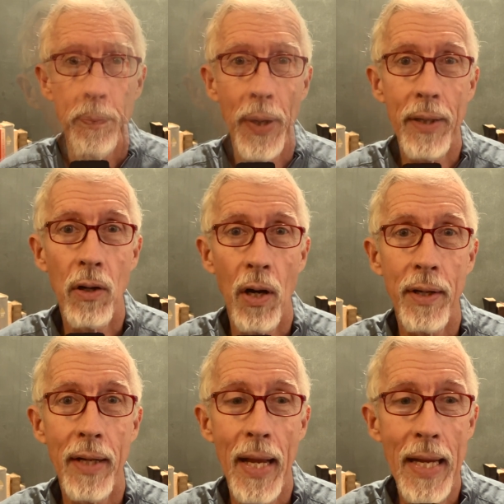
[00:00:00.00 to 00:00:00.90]
But
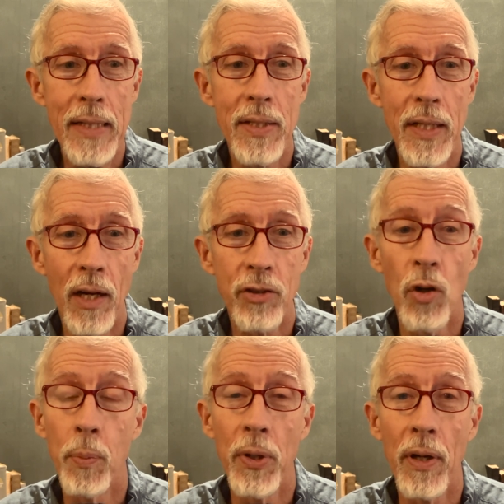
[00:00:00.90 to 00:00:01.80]
on 18
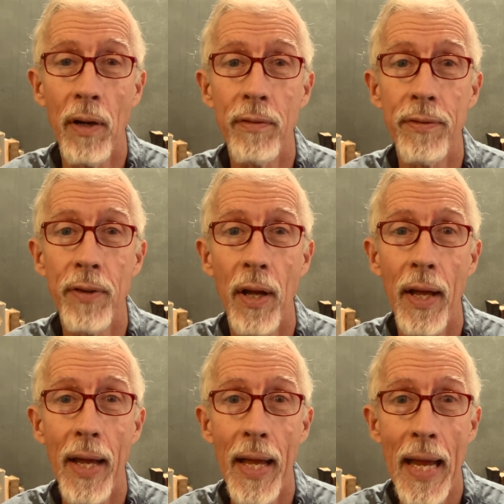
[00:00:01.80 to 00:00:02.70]
October of
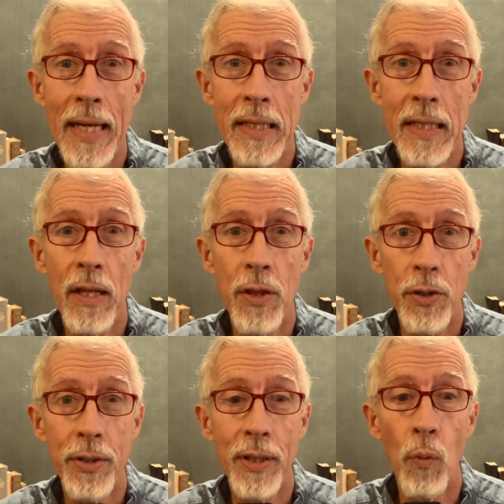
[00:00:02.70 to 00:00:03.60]
AD
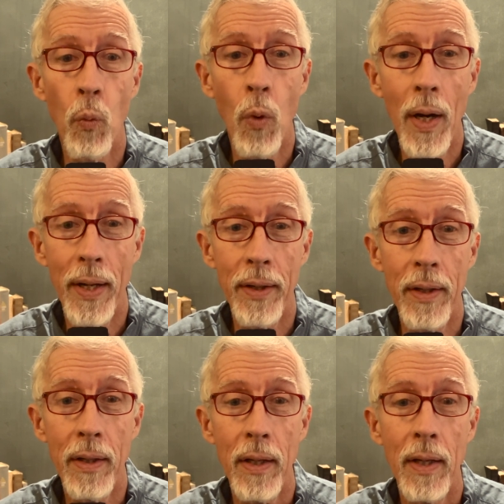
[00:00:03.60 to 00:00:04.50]

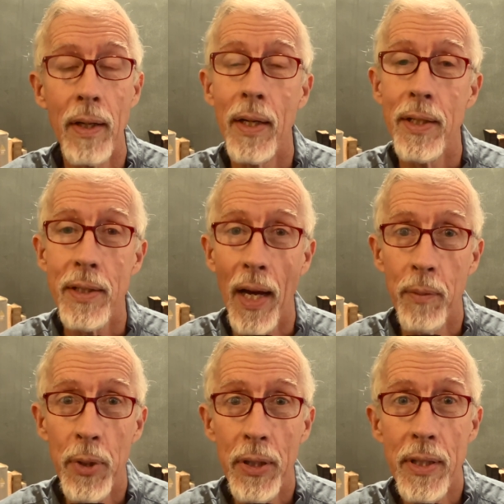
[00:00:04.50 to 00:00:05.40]
31,
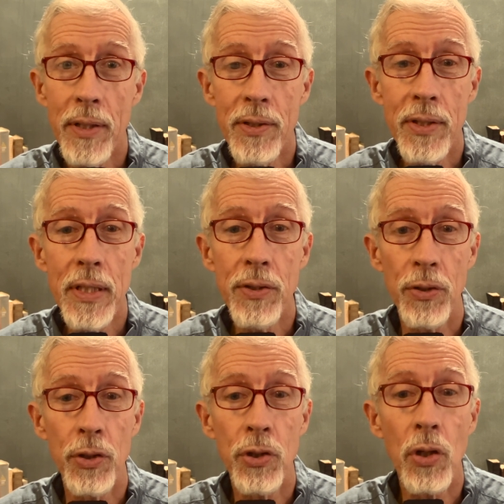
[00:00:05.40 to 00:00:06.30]
Tiberius
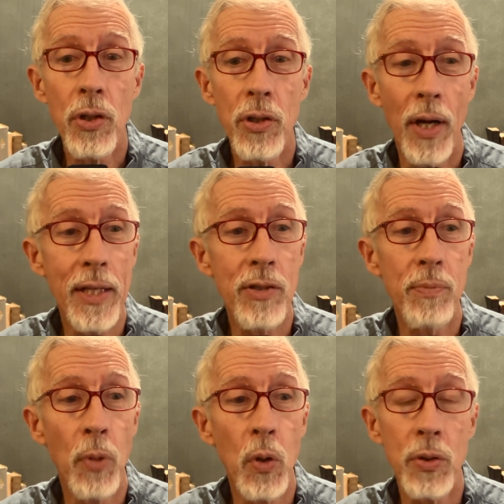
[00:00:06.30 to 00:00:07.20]
Caesar turned on his
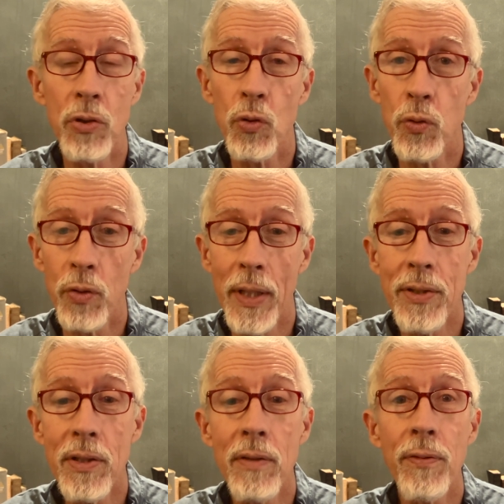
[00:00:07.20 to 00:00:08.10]
most
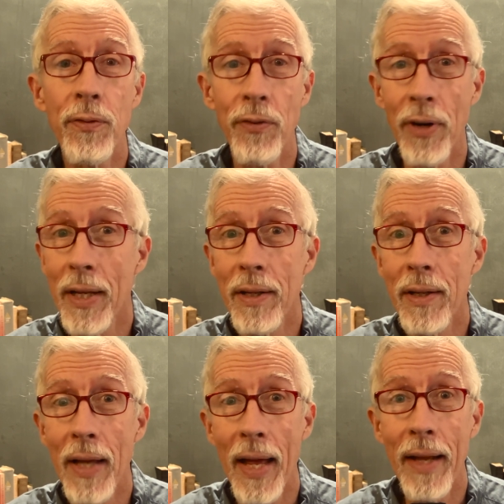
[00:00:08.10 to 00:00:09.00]
trusted
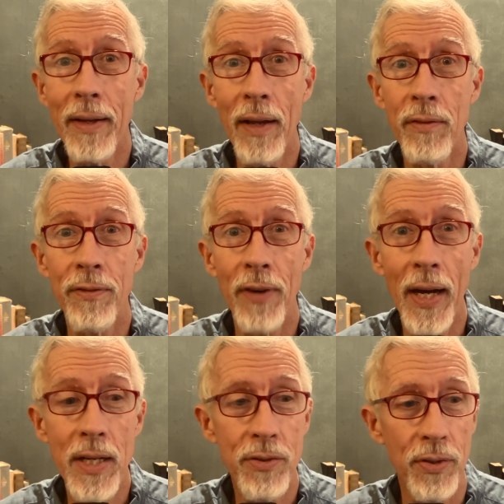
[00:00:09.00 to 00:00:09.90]
friend and
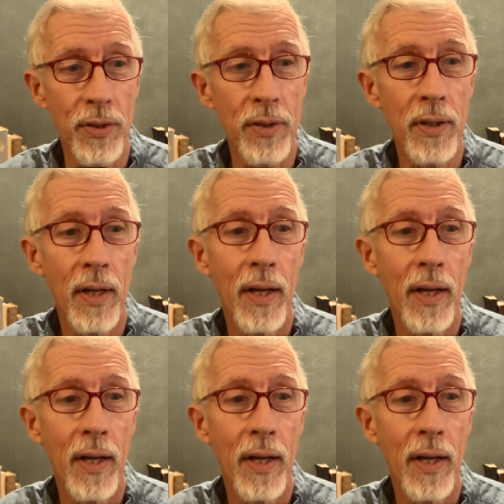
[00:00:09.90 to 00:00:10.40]
advisor,